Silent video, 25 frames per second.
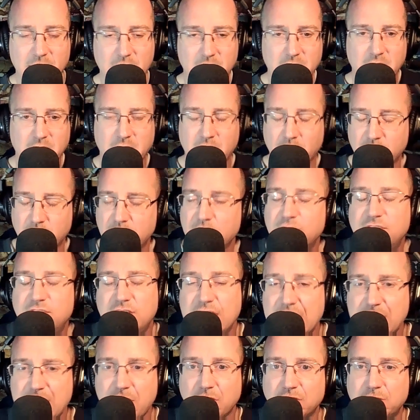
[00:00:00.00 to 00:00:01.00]
You know, you
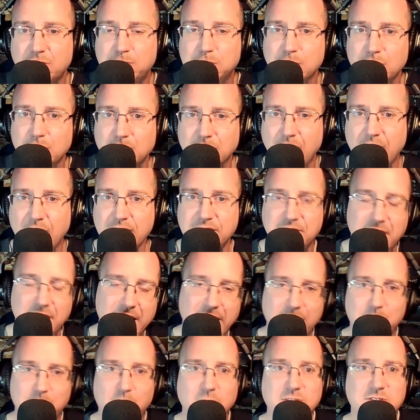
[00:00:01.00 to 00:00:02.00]
see those blue lights
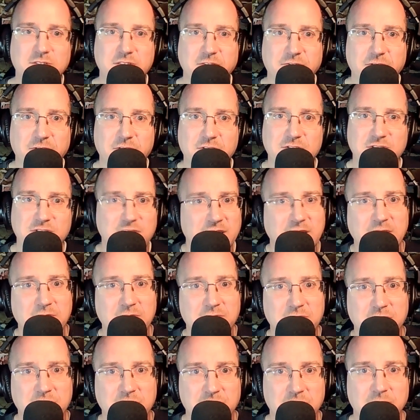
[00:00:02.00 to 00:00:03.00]
ahead. What's the first thing you
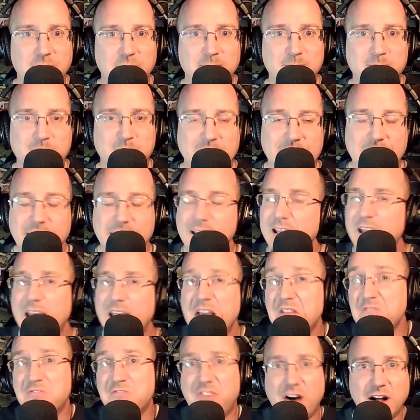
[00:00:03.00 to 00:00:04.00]
do?
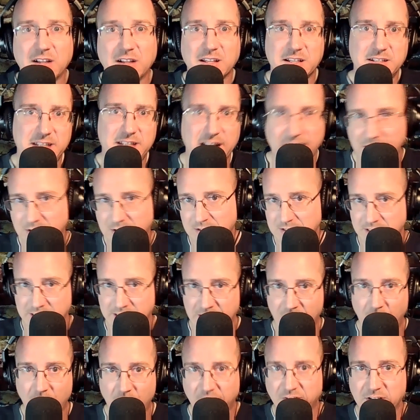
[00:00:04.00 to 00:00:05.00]
Involuntarily,
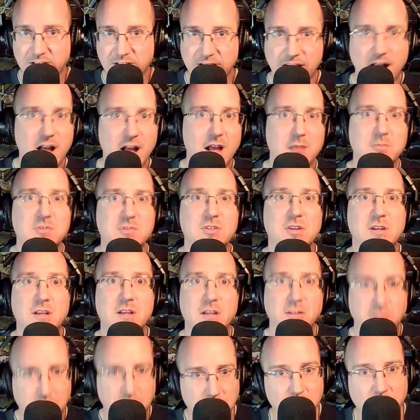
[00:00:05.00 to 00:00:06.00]
oftentimes,
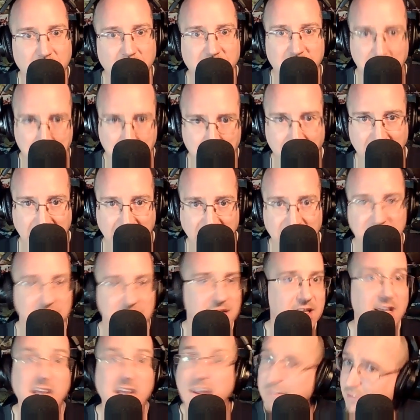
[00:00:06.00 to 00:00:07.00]
you hit the brakes.
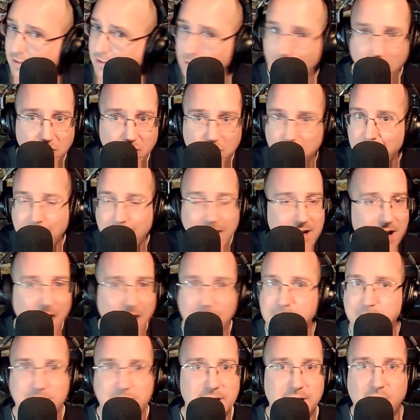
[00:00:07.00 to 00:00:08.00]
Even though you may
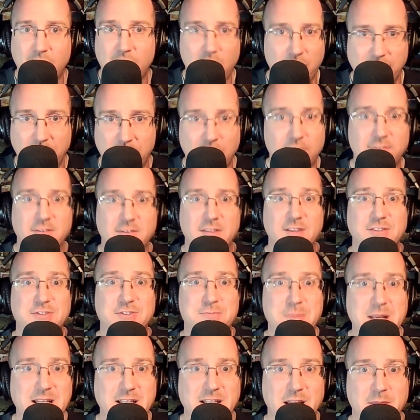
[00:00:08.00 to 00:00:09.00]
not be going over the
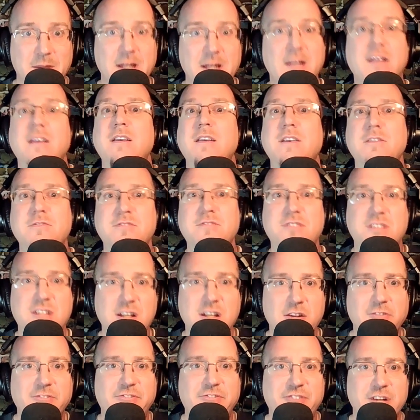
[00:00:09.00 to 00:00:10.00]
speed limit, you
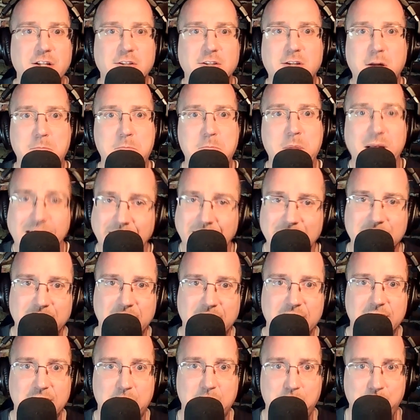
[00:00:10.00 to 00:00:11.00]
still feel compelled to
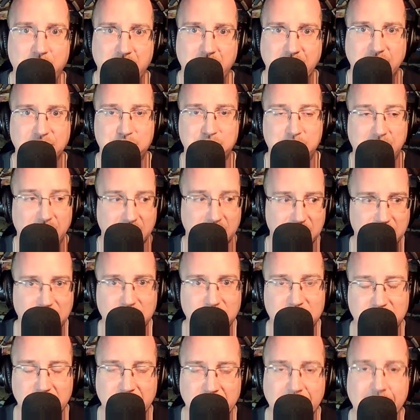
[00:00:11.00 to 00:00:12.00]
hit the brakes because you
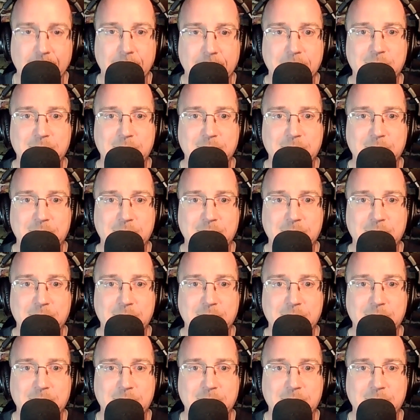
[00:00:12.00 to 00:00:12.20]
see